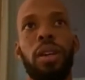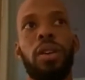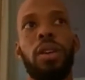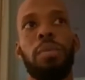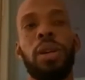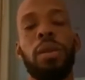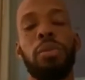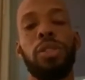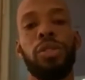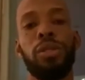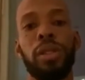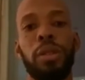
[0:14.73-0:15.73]
got my
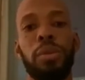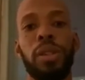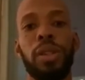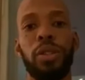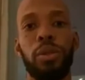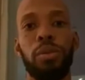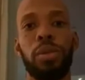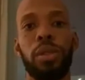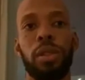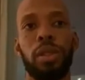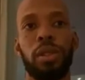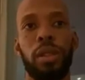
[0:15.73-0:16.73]
opportunity with the
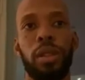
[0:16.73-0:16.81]
Zooks.